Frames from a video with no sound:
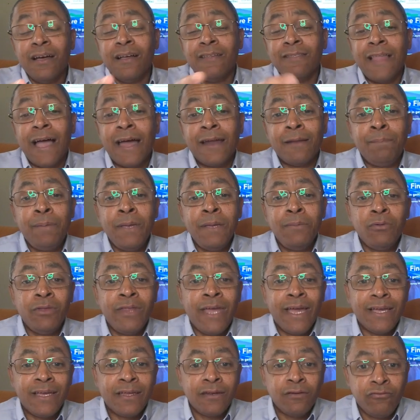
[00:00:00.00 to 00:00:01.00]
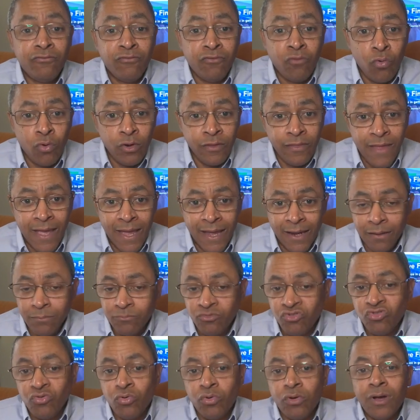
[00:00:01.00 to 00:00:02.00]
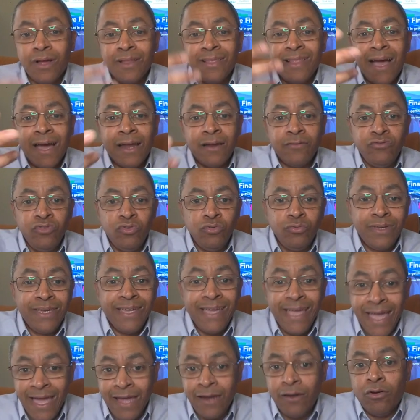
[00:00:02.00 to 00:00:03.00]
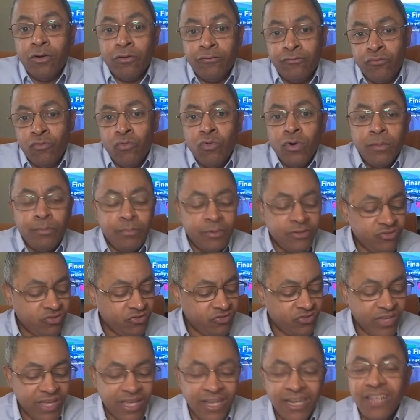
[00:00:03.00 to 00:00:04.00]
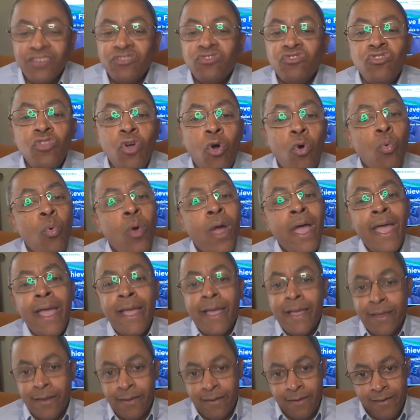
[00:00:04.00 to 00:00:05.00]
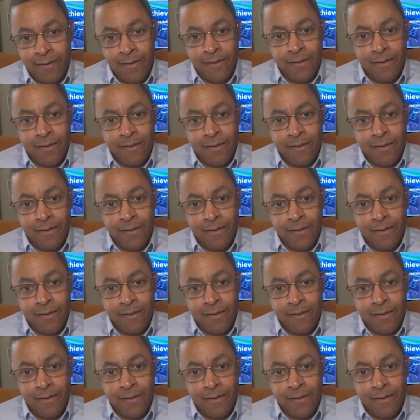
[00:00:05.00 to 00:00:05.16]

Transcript: A lot of people that can afford that. I'm sure a lot of you can afford it, but you're saying there's no way.